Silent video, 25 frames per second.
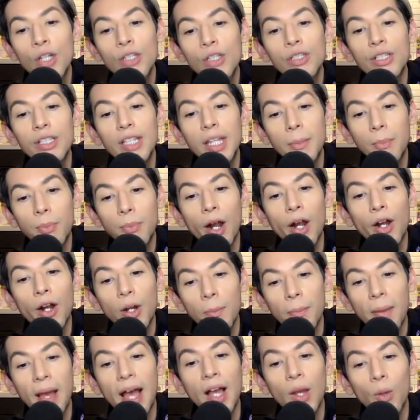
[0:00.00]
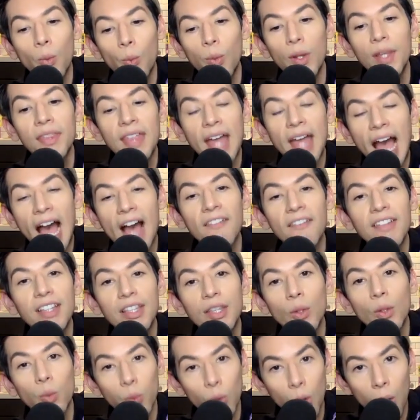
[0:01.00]
So they brought her back with having
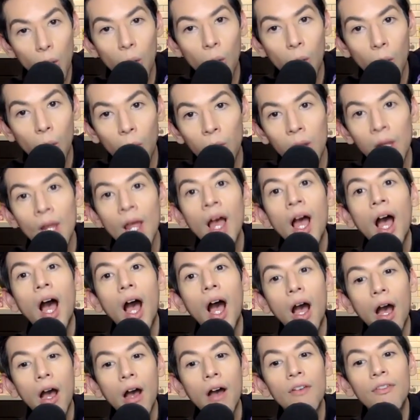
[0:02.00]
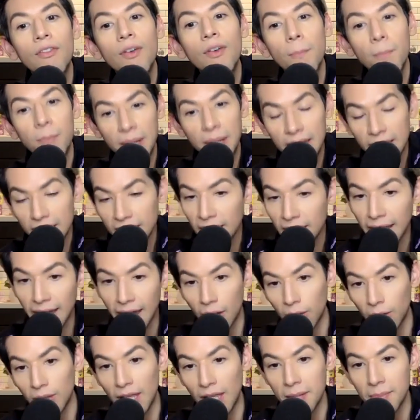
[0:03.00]
the role of being the
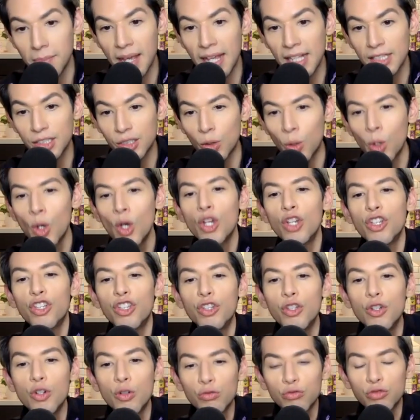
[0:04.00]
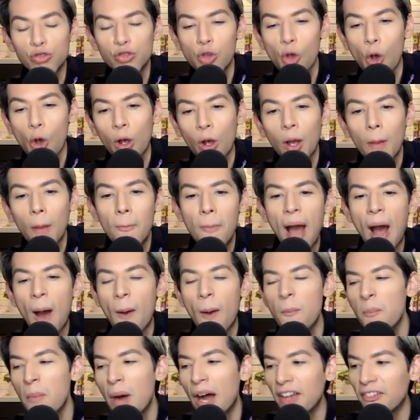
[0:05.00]
Caroline Manzo. You don't talk about
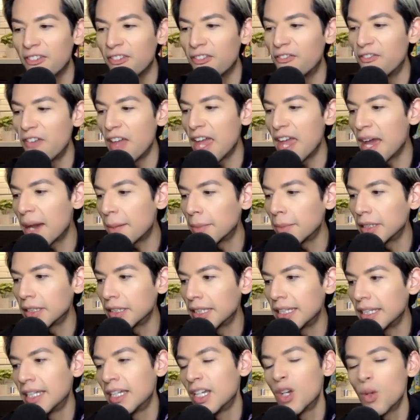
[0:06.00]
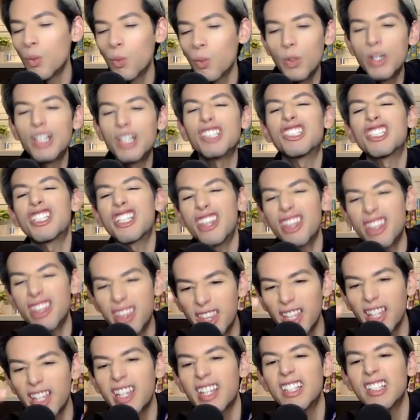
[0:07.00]
my family. We're
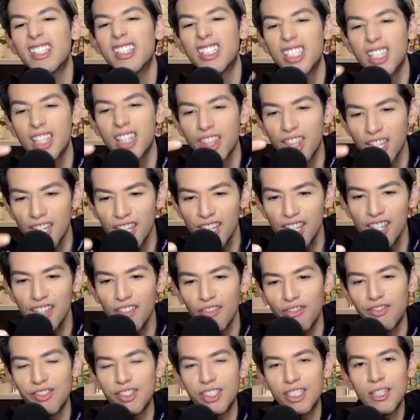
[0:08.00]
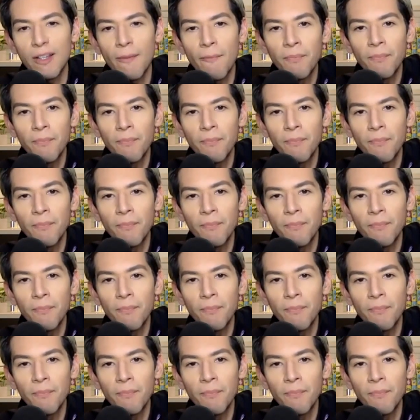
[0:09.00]
thick as thieves.